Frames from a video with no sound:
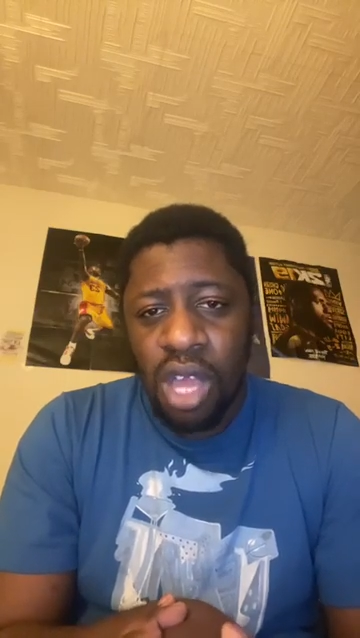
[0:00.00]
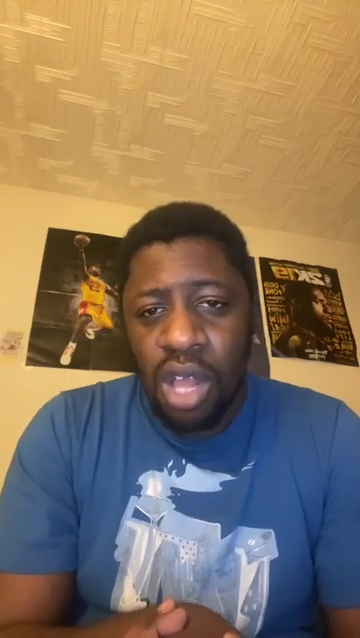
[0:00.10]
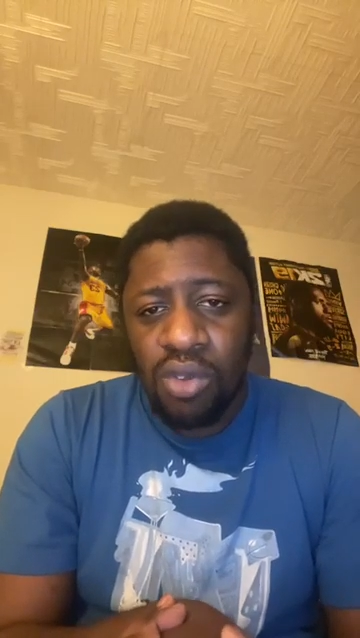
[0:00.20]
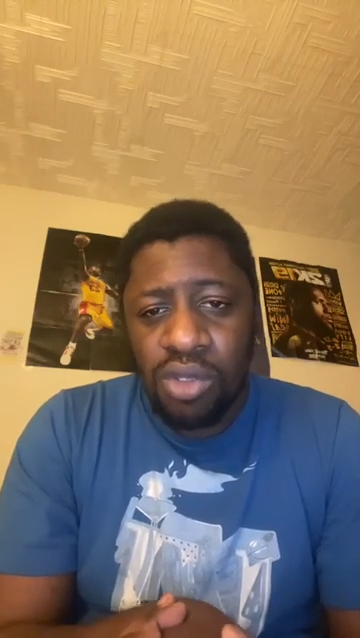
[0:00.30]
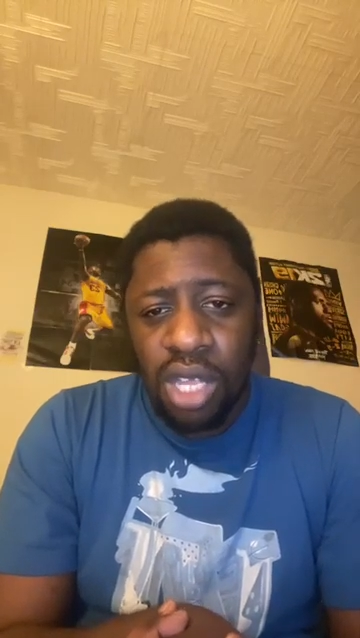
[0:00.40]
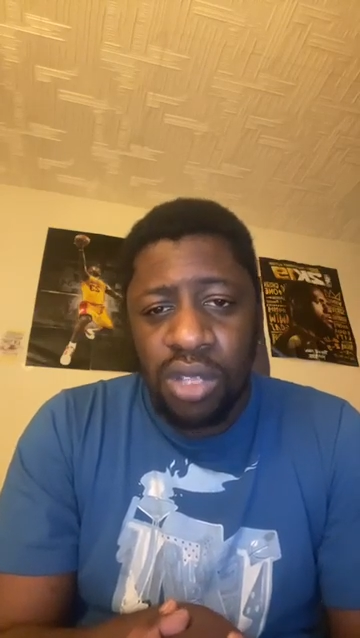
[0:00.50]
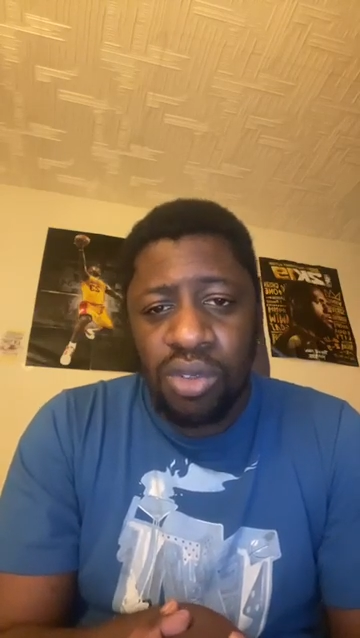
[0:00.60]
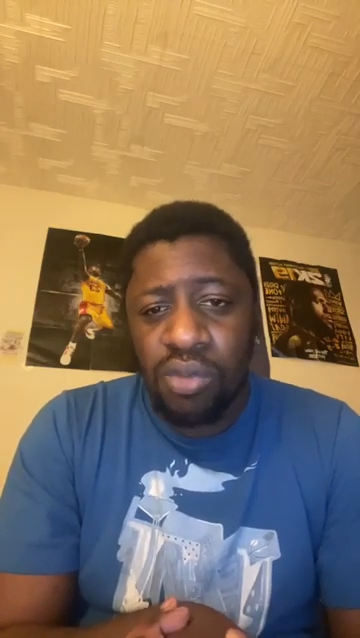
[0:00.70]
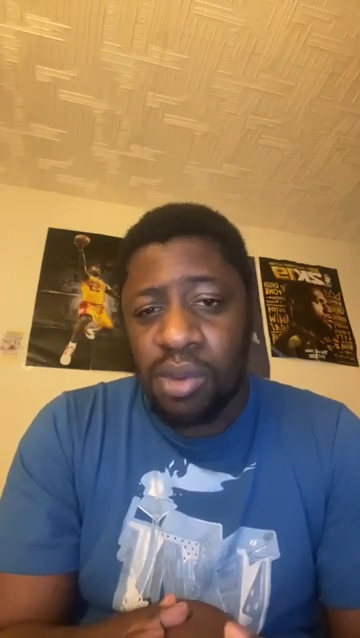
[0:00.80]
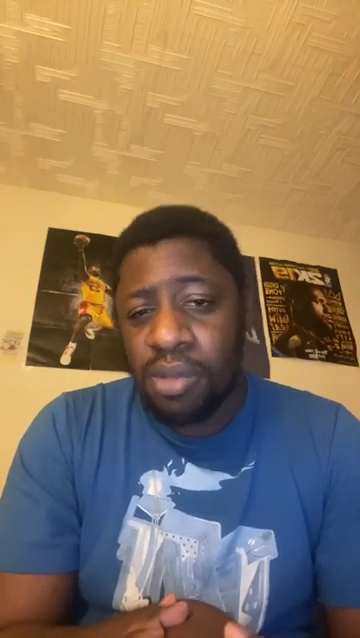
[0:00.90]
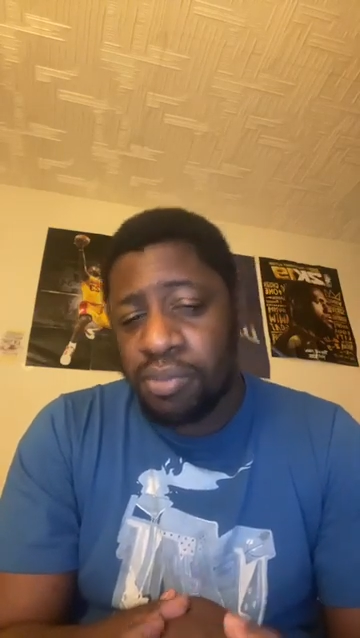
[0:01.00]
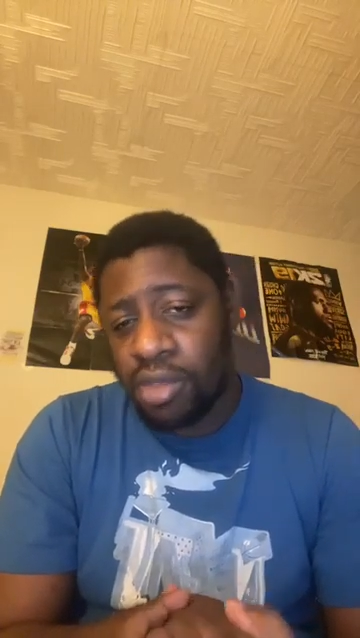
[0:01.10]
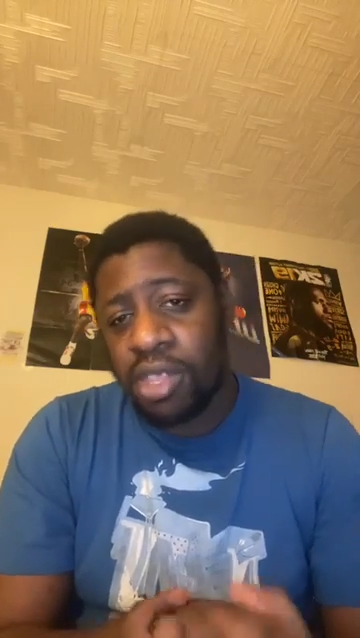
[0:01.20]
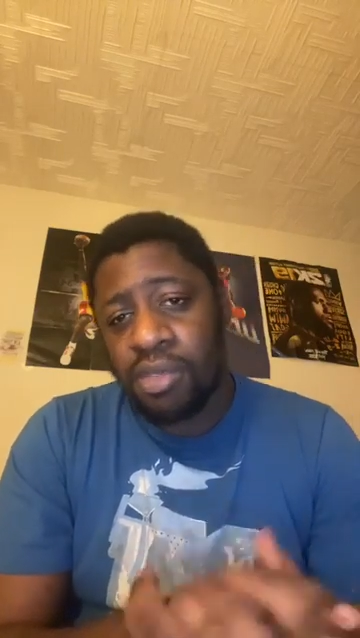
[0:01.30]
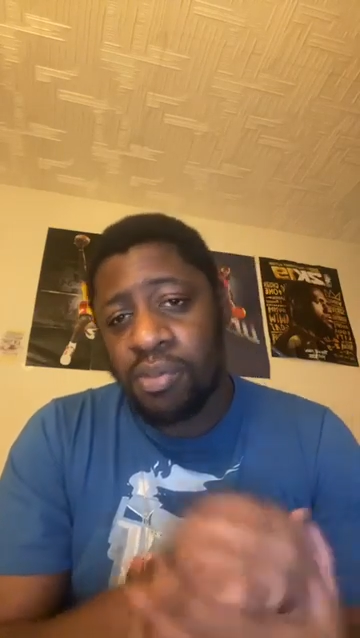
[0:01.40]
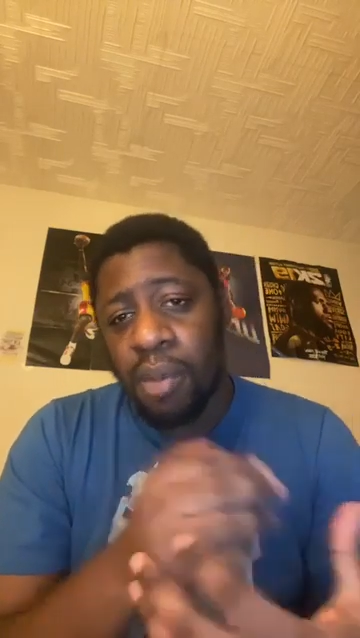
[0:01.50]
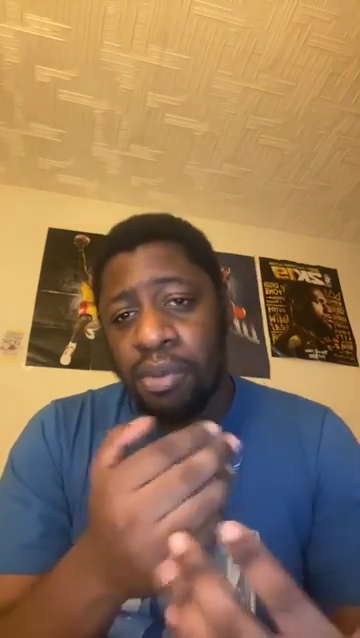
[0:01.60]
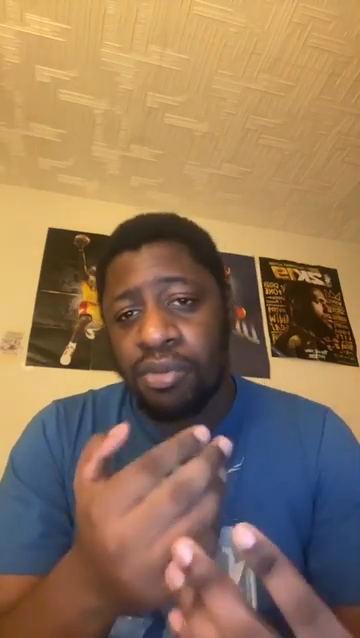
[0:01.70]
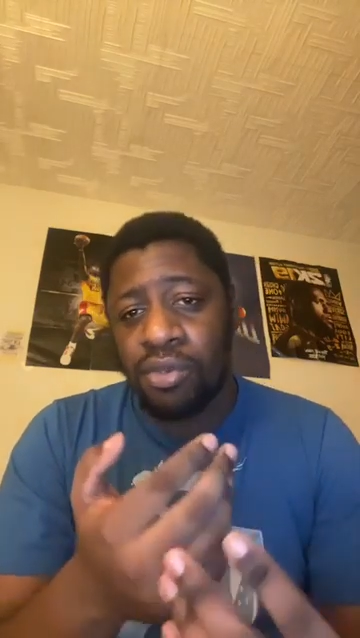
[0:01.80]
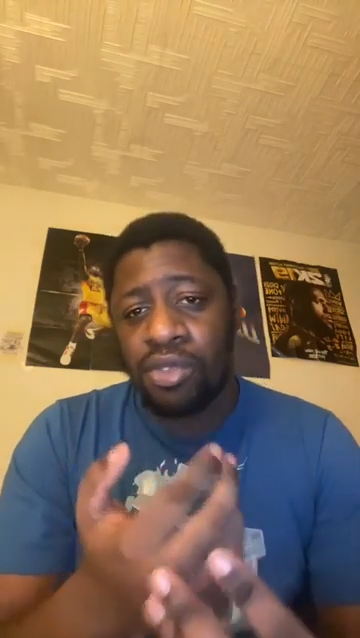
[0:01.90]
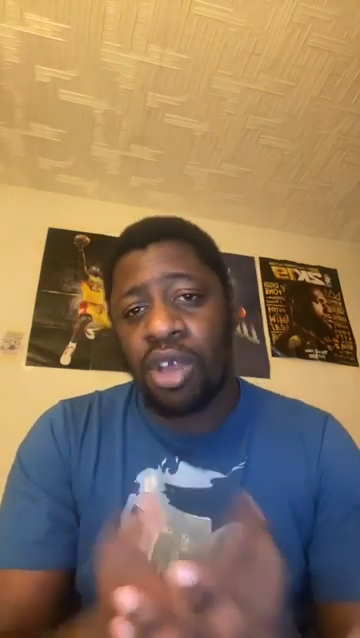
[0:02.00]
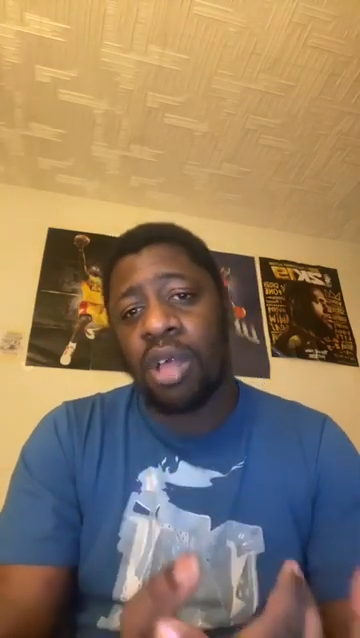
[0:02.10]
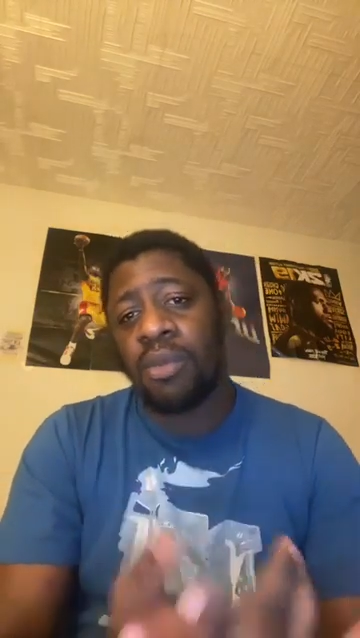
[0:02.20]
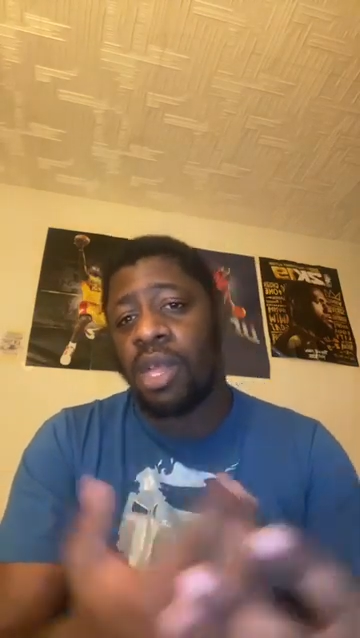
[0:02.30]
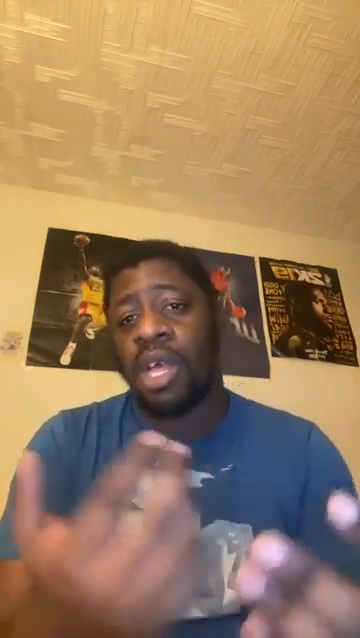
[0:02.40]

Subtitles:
I don't think so. But this is my personal thought.